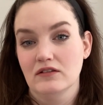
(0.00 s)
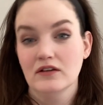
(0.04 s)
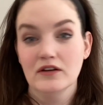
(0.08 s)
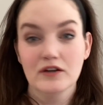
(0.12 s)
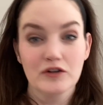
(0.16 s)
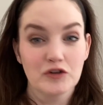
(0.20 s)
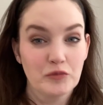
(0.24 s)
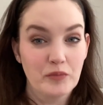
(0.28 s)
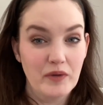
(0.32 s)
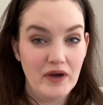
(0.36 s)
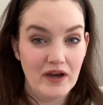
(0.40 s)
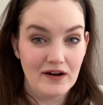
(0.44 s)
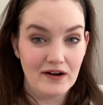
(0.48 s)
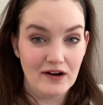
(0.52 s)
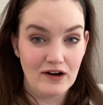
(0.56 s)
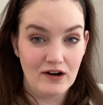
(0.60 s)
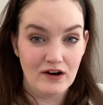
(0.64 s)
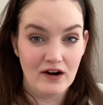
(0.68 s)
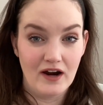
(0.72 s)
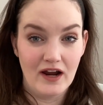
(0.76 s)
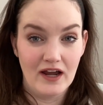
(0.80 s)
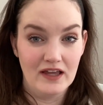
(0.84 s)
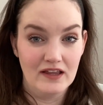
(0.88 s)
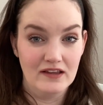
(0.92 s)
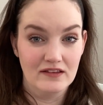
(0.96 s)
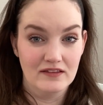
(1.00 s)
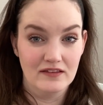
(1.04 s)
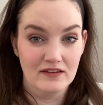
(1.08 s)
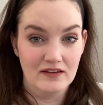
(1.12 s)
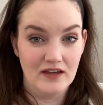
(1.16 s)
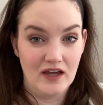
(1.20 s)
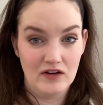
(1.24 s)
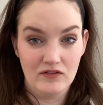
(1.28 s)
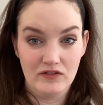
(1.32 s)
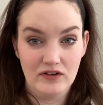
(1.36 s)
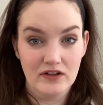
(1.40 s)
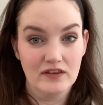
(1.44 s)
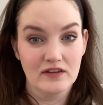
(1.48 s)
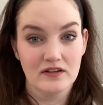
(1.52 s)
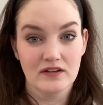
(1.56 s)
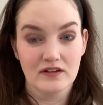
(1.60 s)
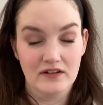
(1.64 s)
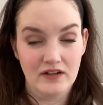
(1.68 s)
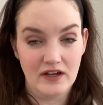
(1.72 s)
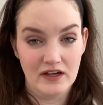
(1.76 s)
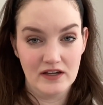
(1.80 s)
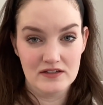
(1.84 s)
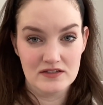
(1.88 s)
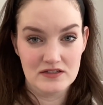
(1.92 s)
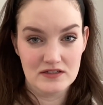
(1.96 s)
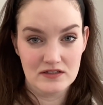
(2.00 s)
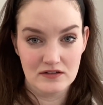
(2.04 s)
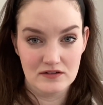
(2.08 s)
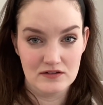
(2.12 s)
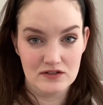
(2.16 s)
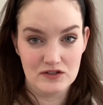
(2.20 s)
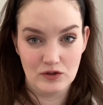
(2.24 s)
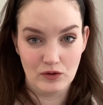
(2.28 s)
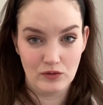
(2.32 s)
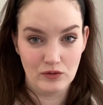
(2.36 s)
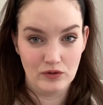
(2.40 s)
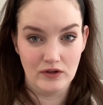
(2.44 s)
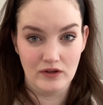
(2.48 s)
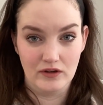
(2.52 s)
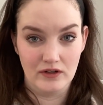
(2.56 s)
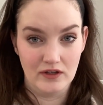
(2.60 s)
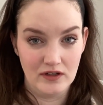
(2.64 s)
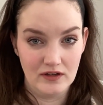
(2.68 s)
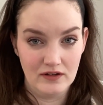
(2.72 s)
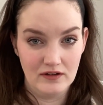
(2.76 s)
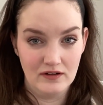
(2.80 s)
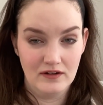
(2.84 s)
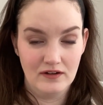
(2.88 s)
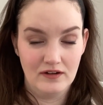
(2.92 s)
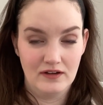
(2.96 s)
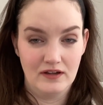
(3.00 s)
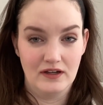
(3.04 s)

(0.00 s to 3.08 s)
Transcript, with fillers: looked better and everything tasted so good.